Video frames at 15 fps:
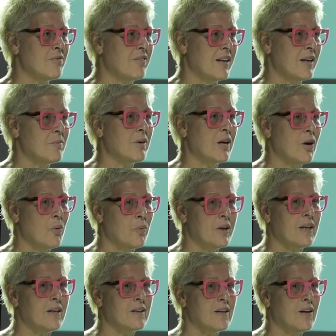flame
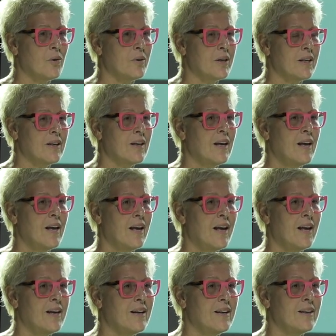going and going
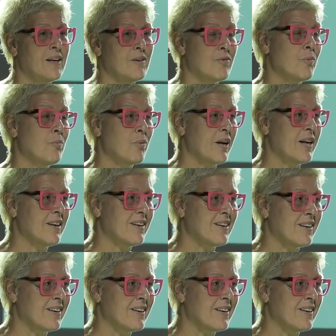and never break.